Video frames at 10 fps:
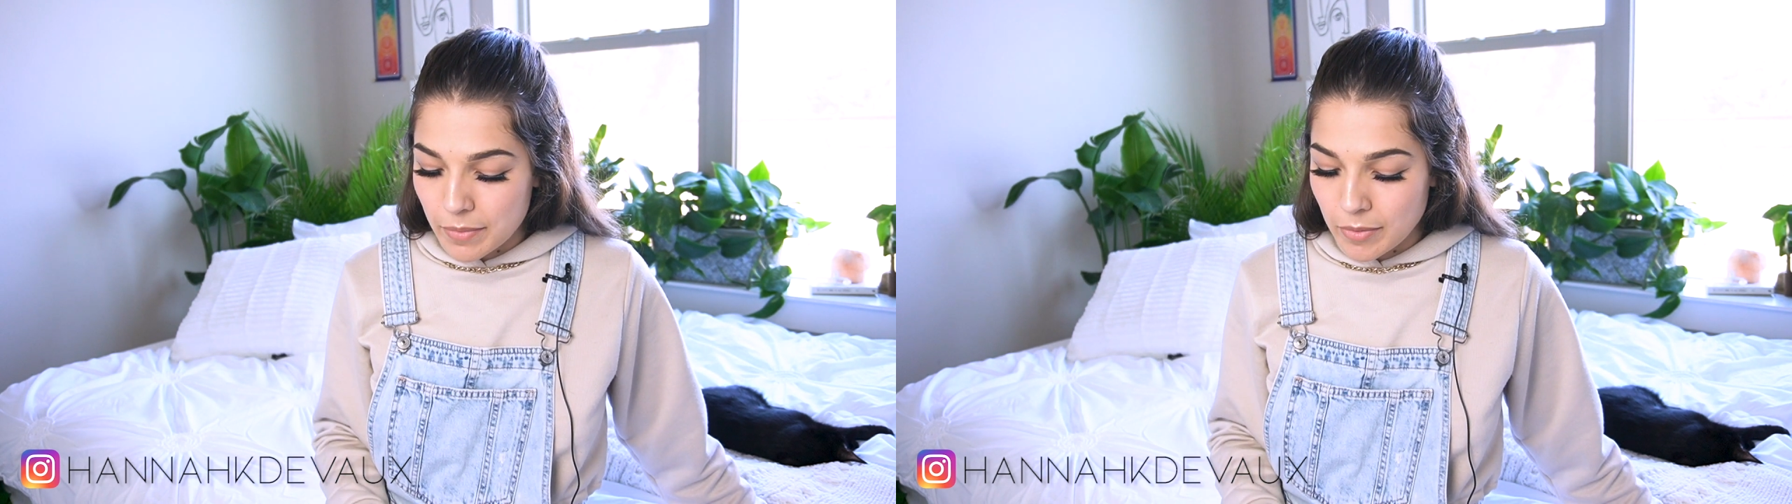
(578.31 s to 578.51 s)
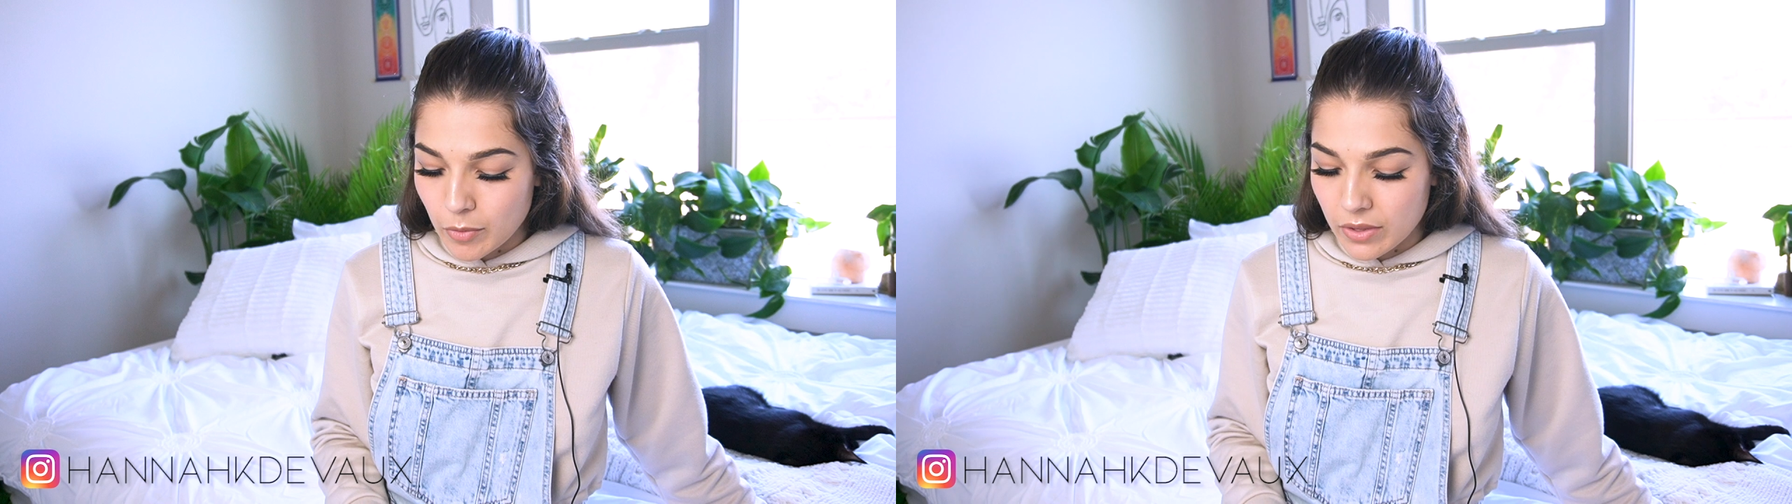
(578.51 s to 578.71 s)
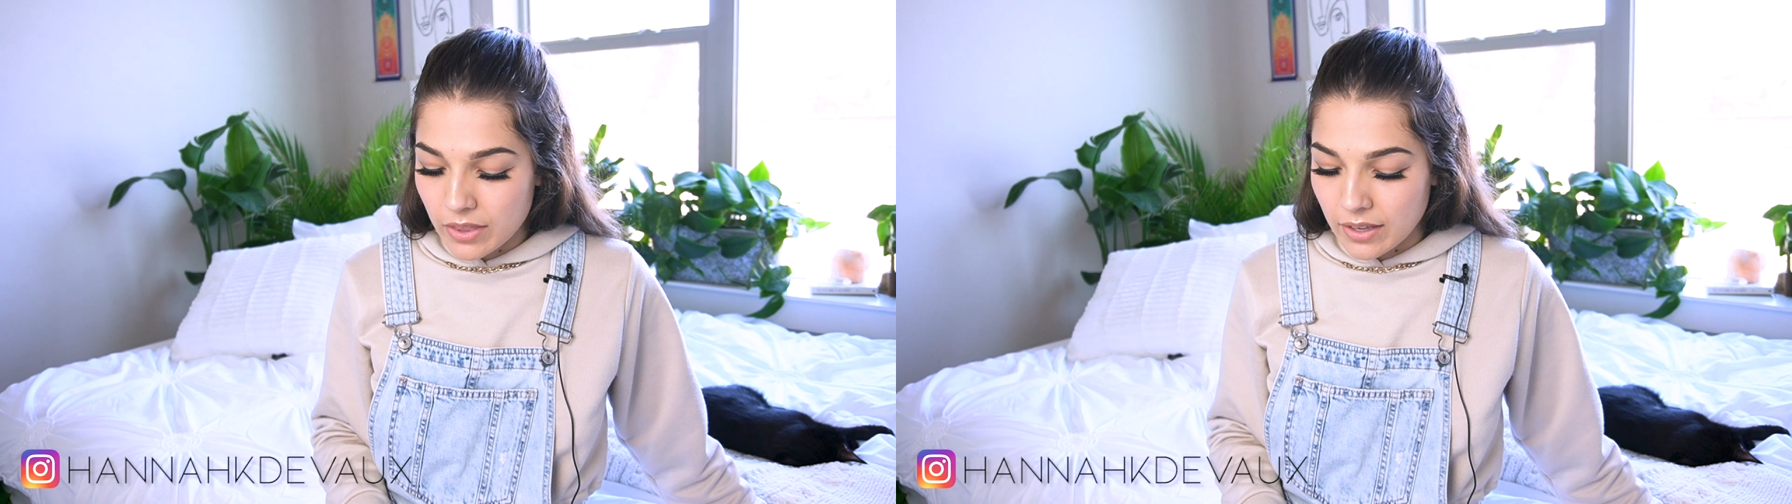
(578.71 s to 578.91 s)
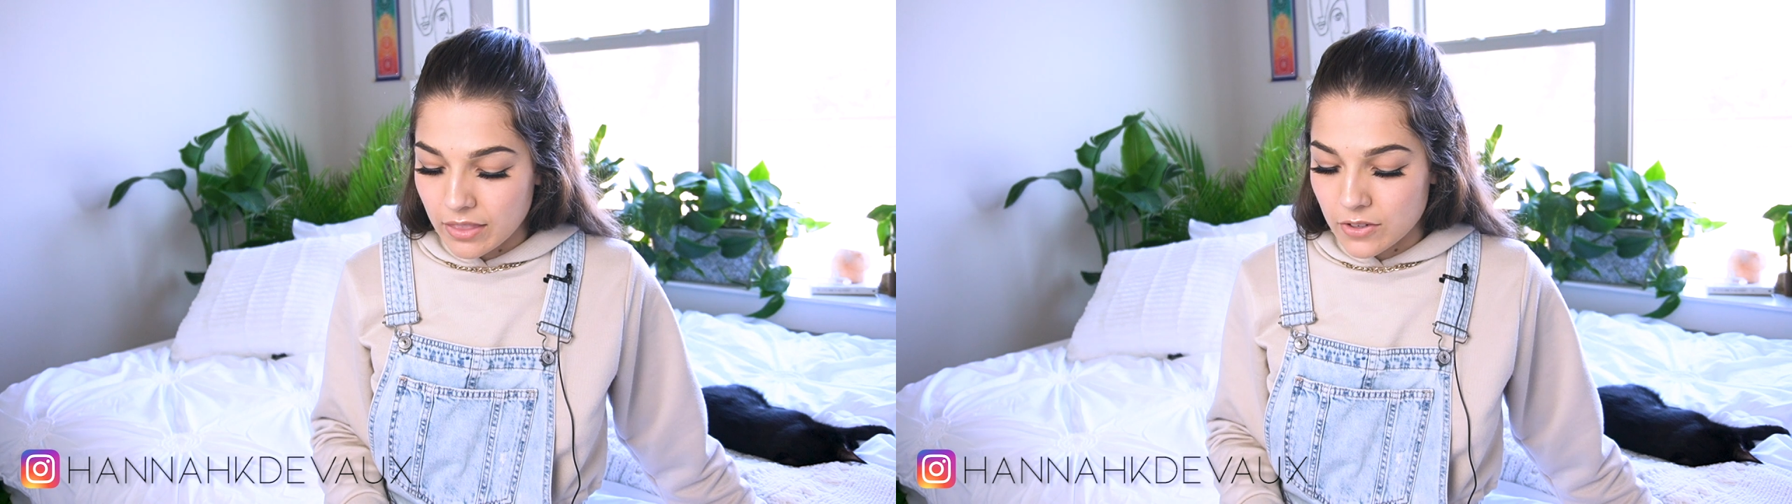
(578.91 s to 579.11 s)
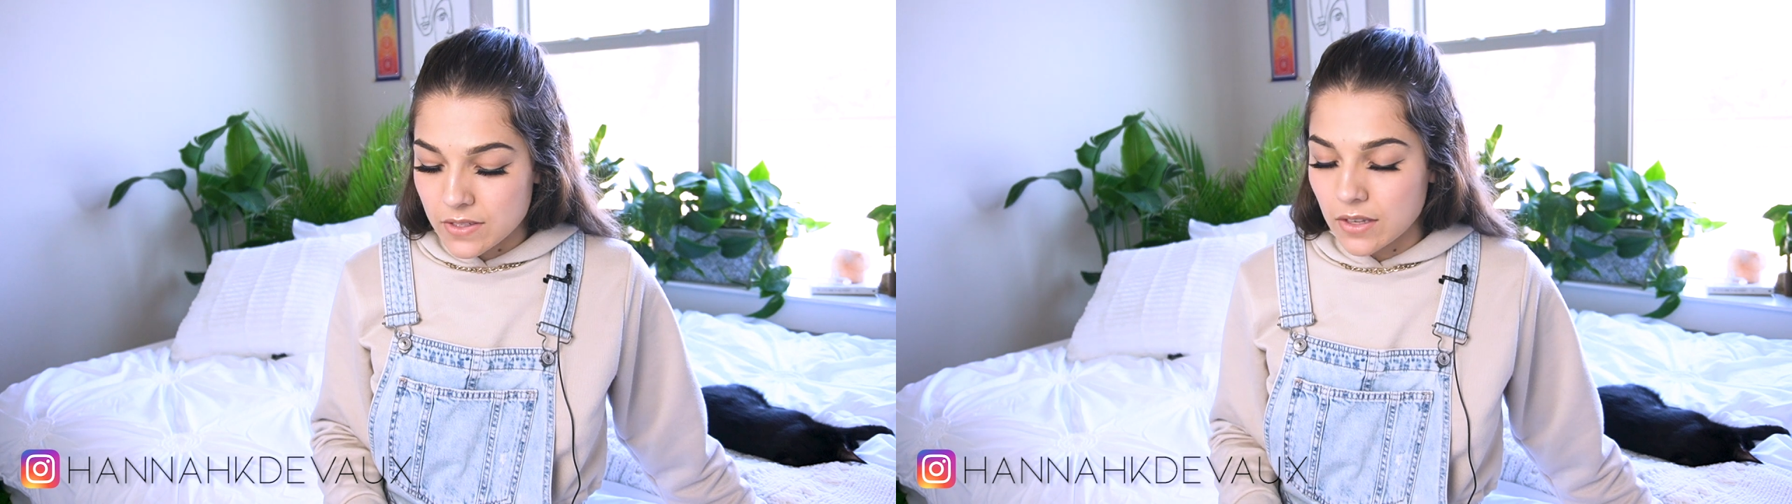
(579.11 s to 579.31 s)
maybe with like
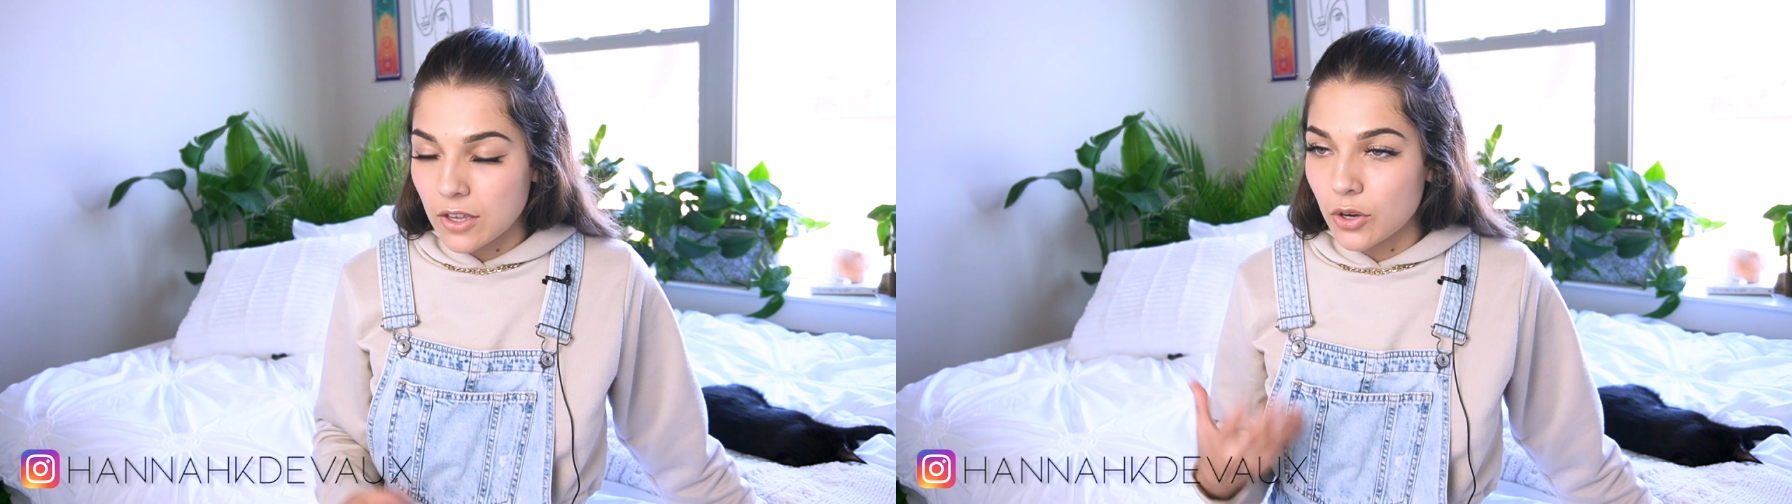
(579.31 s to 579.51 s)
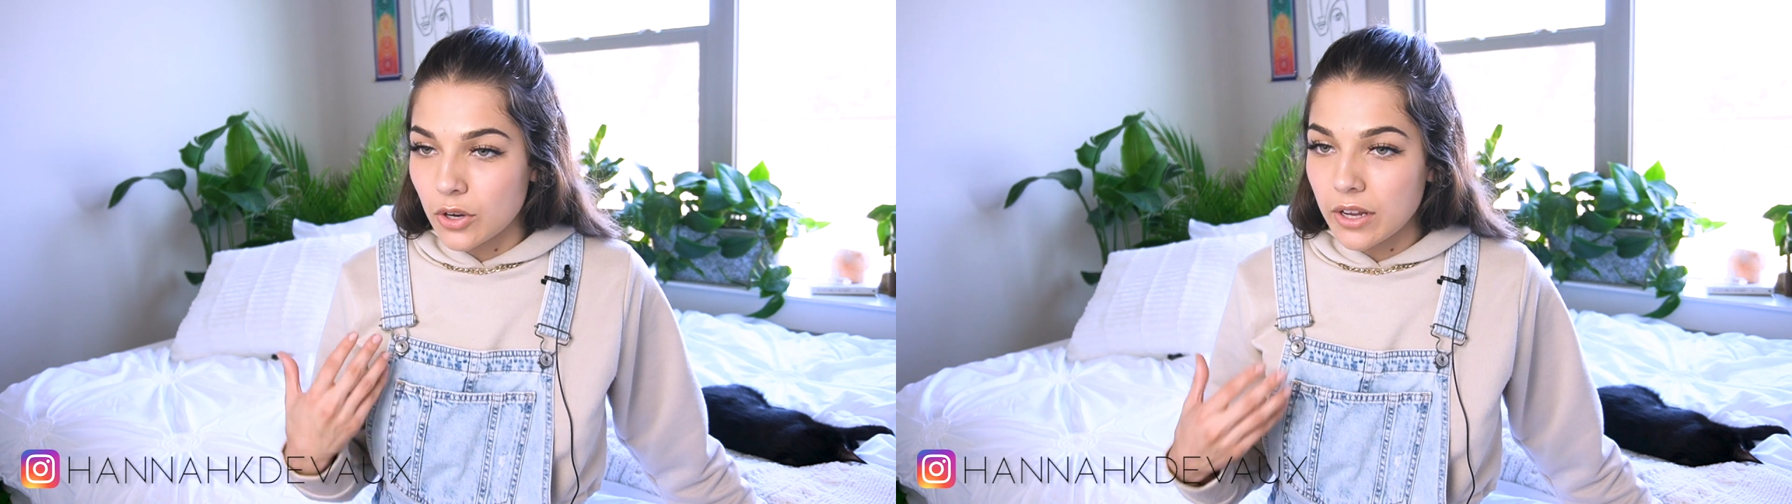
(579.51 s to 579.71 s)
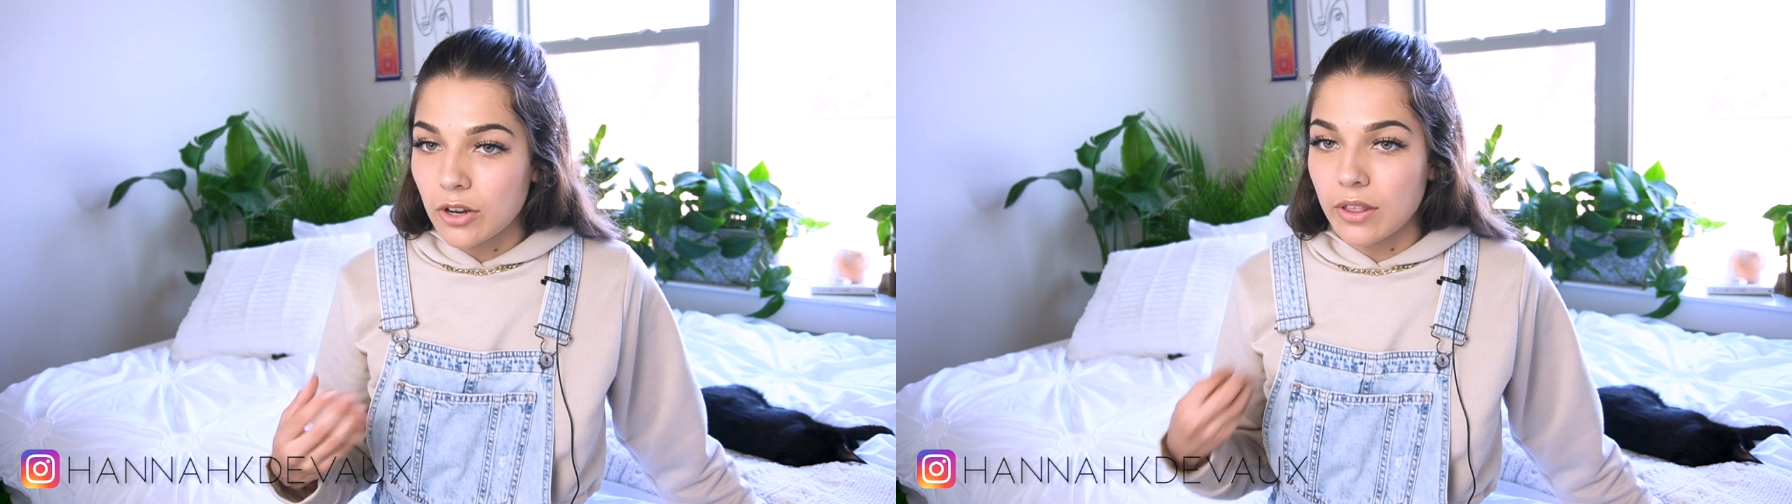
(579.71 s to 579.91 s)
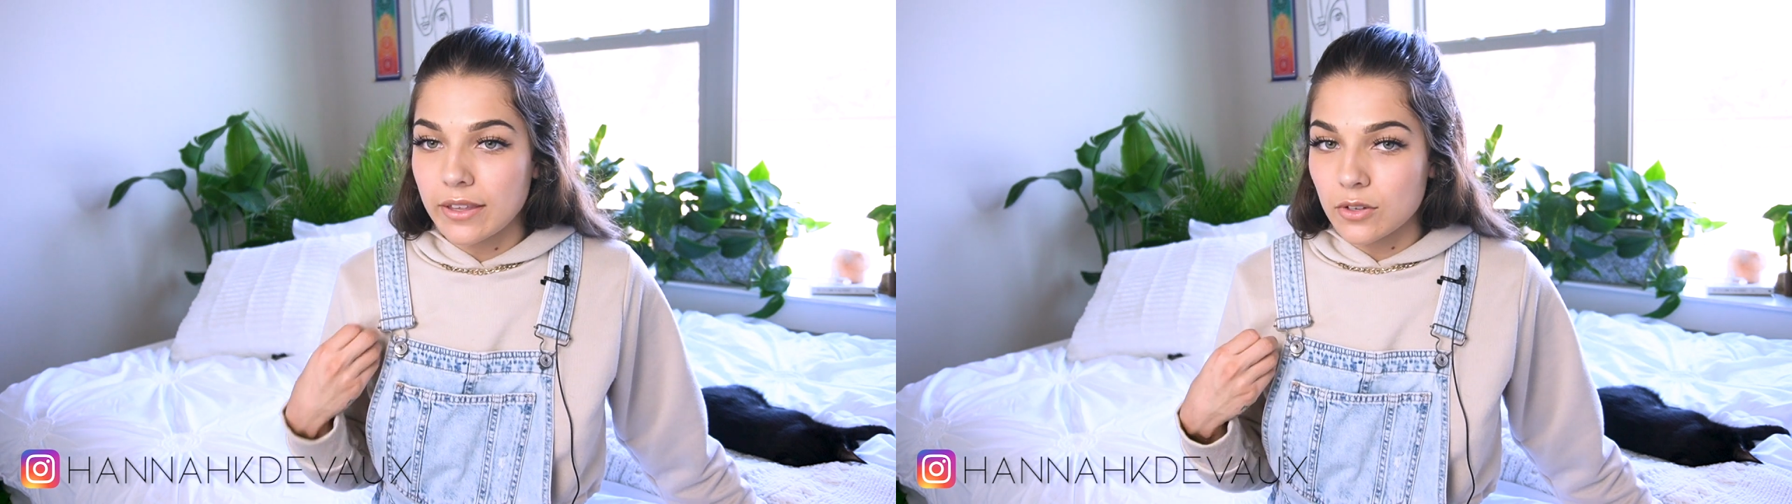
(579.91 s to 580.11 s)
their security or like